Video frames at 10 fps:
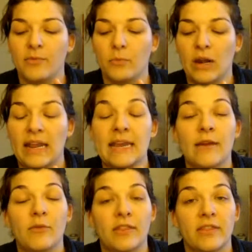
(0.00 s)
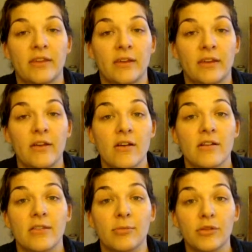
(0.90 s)
when I knit with the
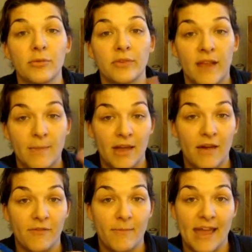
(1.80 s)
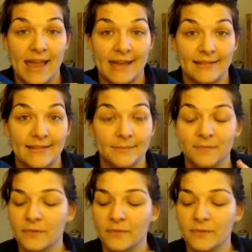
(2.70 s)
yarn, the blue was coming off of my hands.